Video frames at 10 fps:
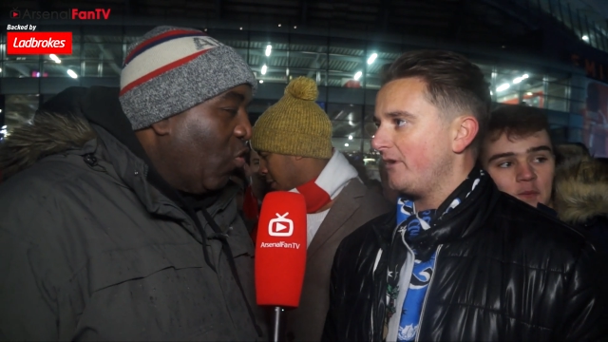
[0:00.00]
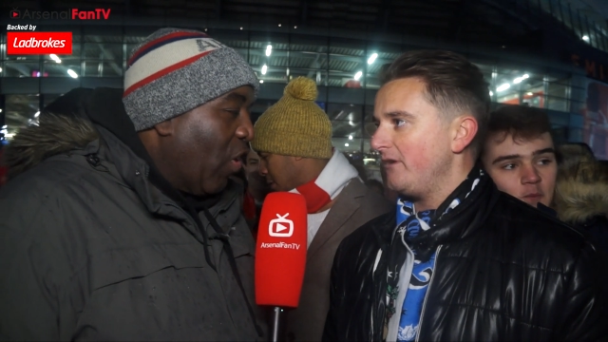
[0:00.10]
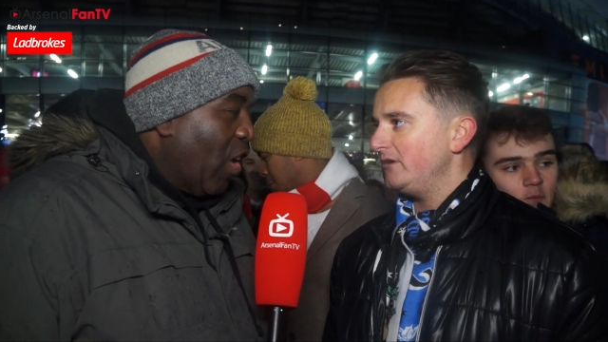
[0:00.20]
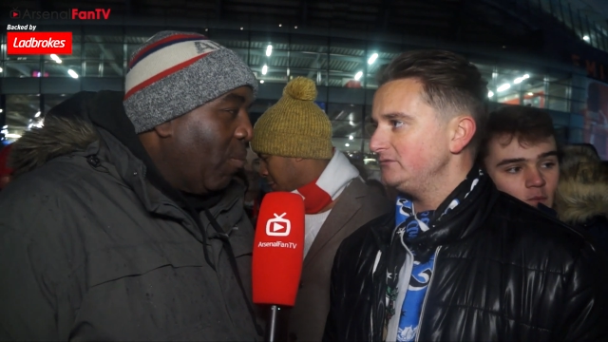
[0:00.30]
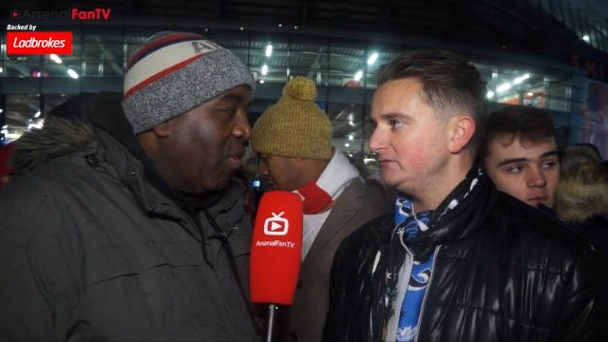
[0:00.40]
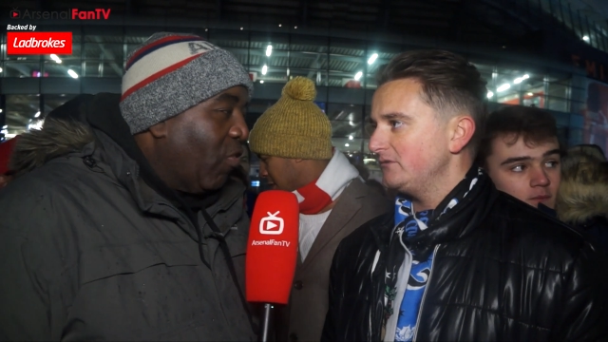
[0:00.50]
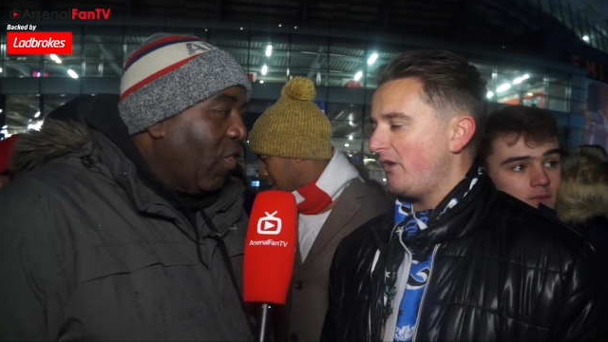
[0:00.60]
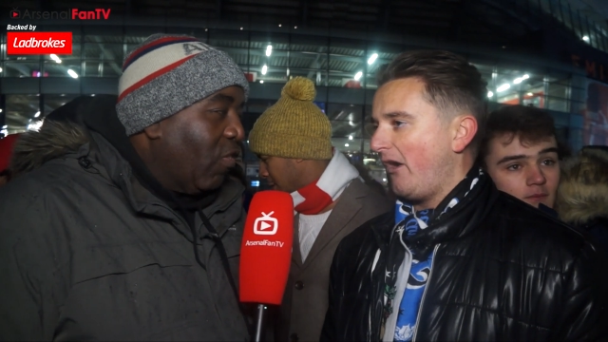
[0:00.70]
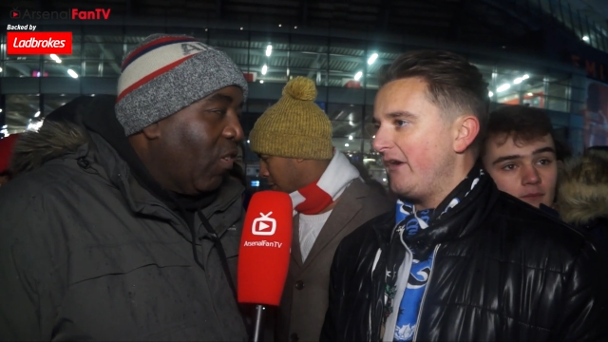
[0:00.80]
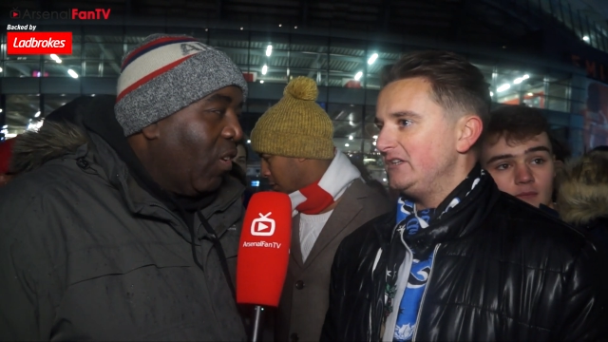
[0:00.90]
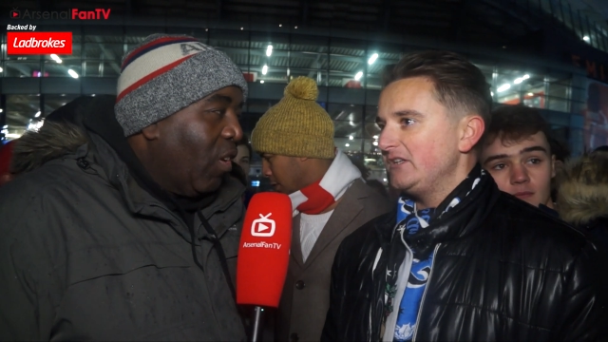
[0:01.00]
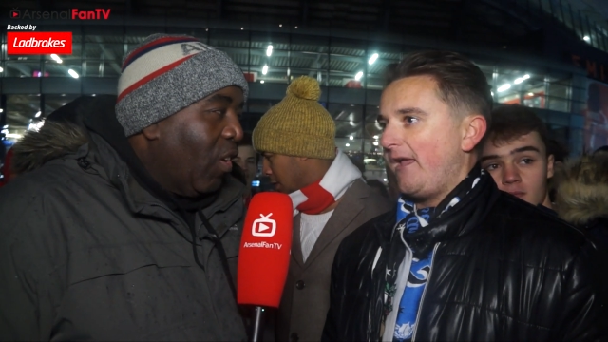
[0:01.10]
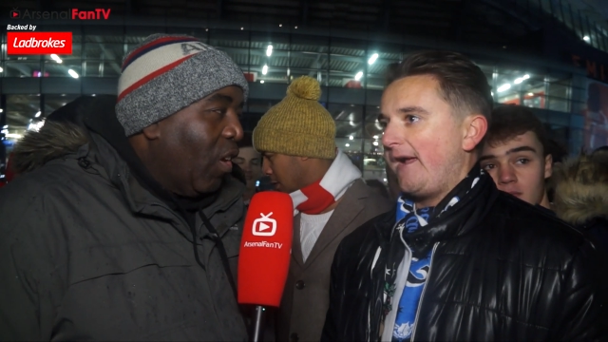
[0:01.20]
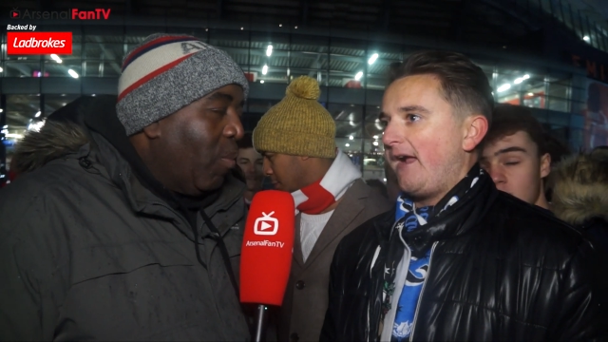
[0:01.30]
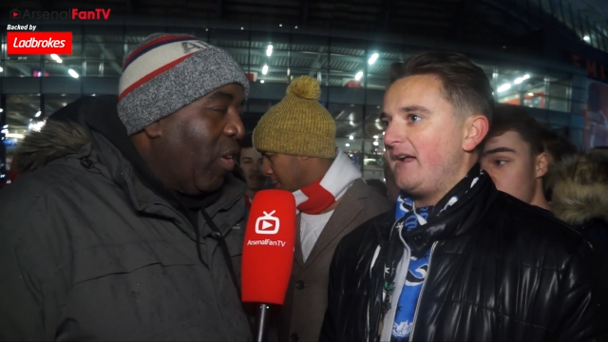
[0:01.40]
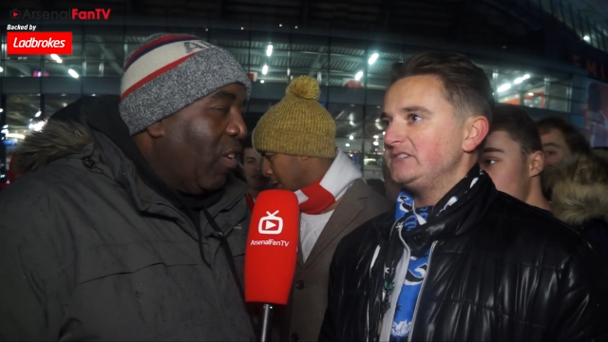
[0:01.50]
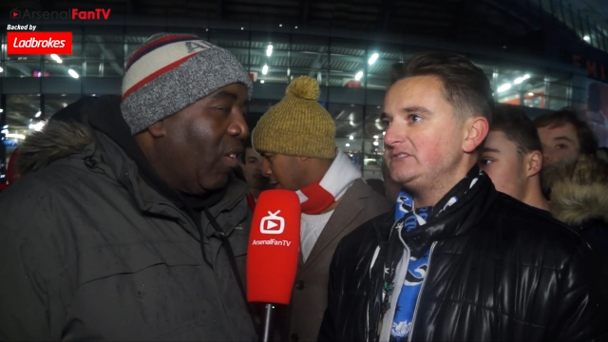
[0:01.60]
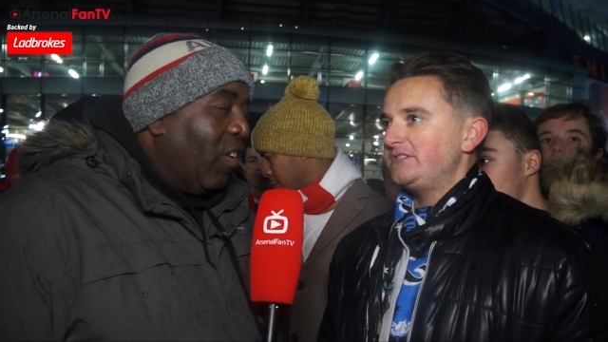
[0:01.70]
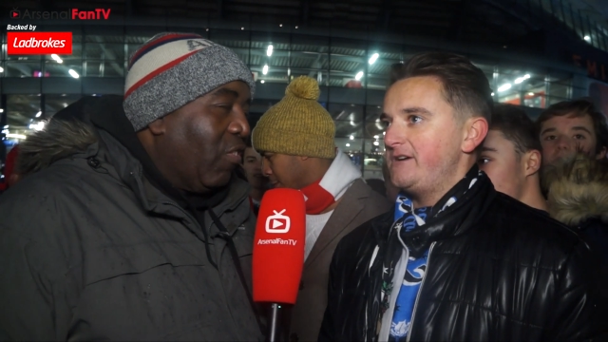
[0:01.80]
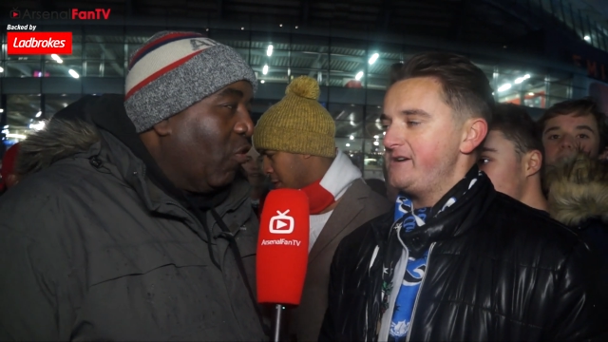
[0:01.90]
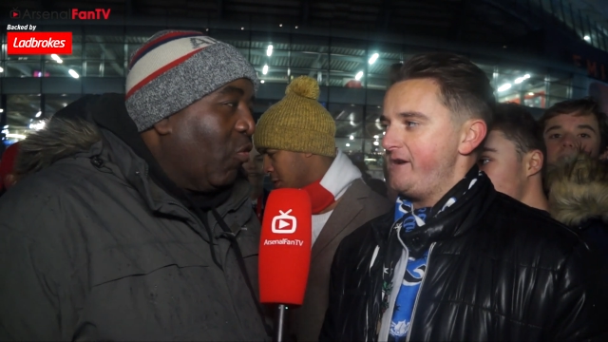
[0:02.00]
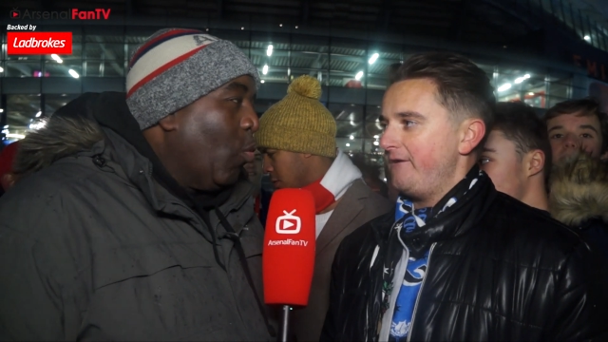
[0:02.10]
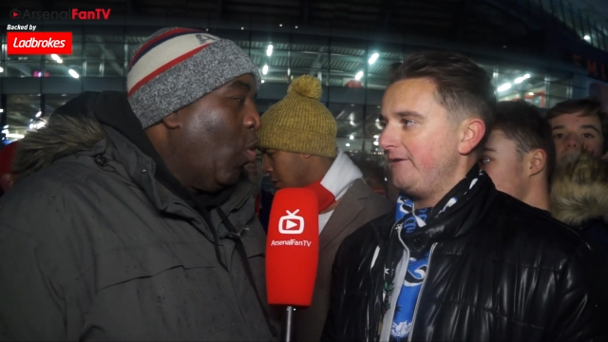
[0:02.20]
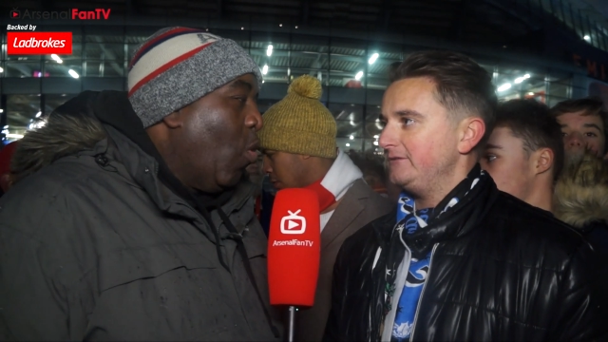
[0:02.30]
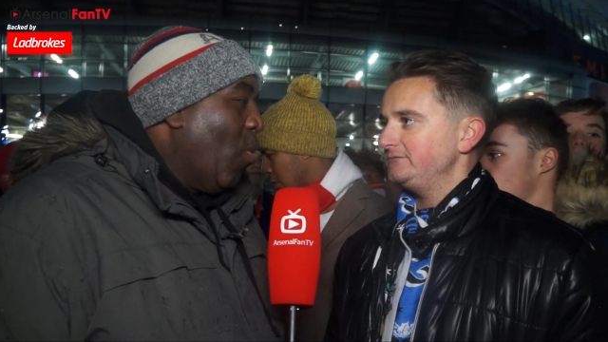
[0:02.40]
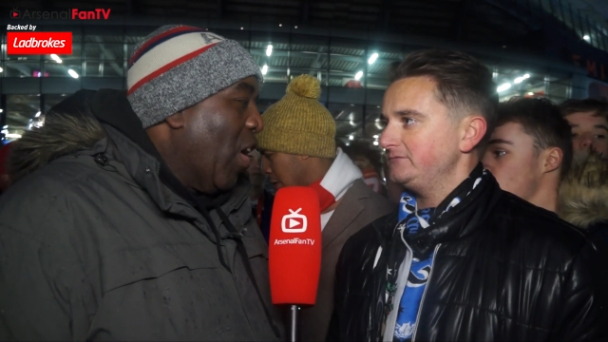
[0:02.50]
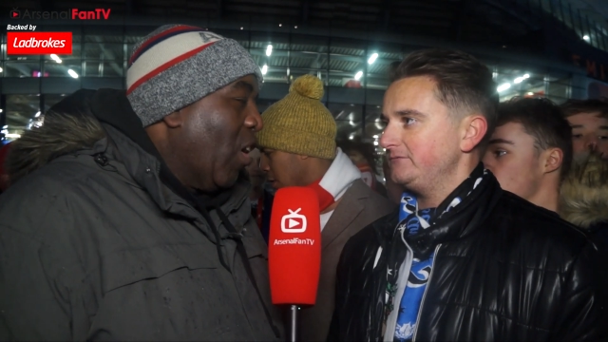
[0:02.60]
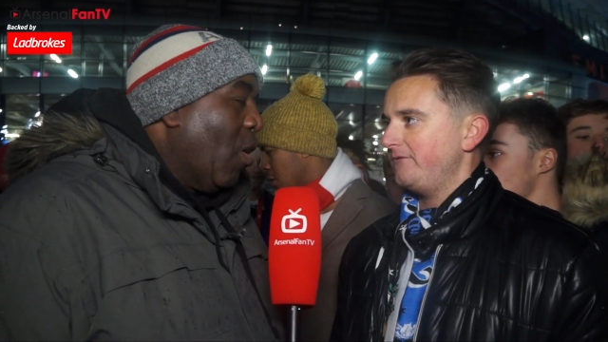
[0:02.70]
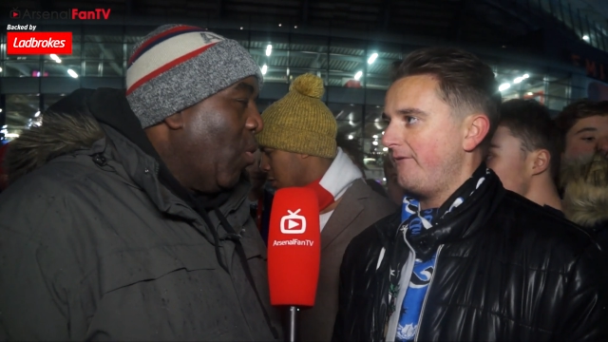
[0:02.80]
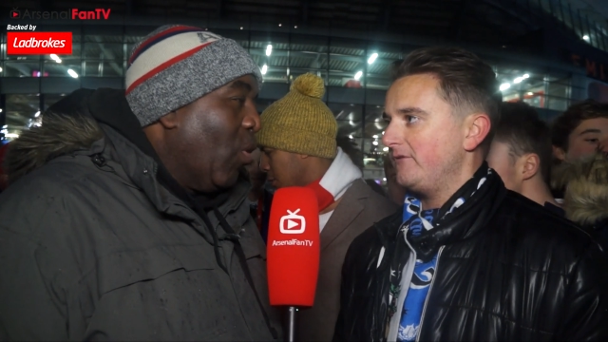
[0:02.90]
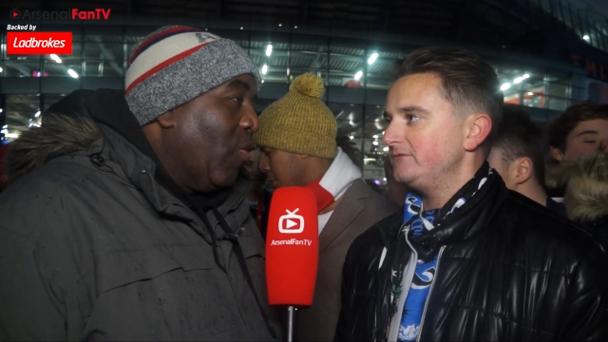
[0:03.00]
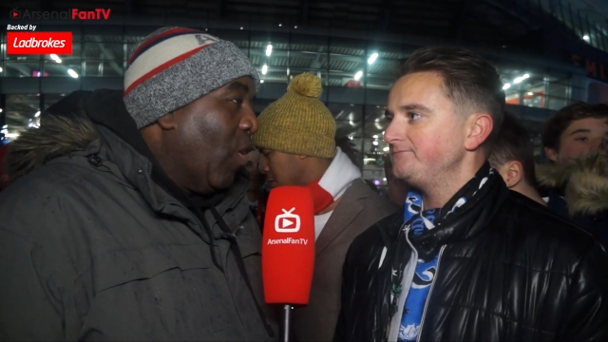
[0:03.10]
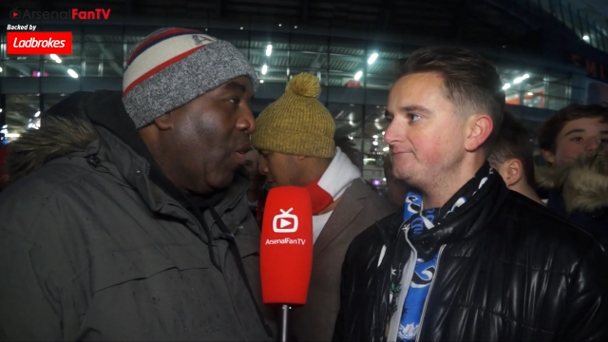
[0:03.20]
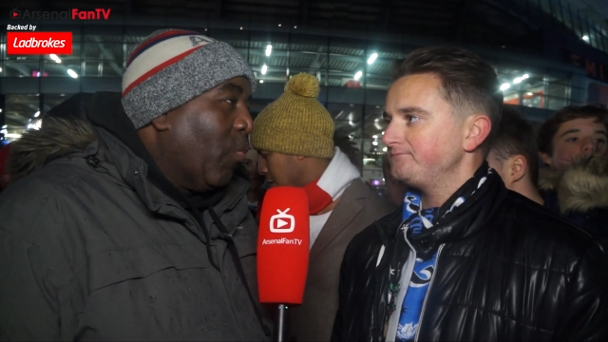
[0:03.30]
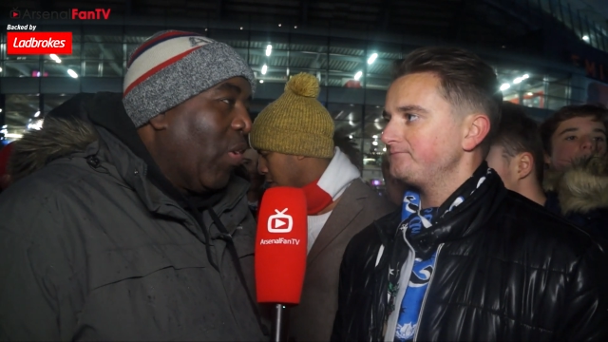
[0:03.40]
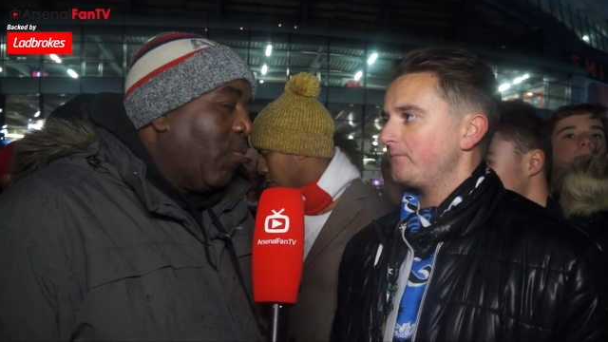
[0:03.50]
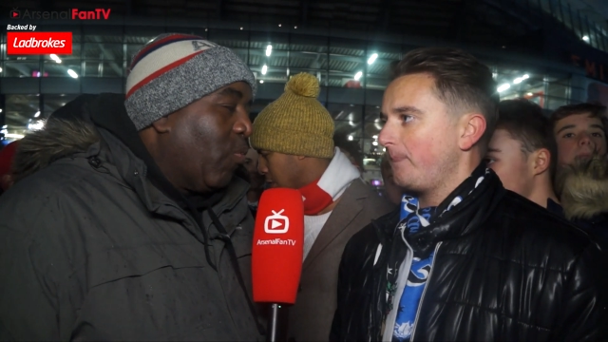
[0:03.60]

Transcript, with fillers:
Speaker 1: you stay up this season? I mean, this is still a long way to go. We're not even halfway,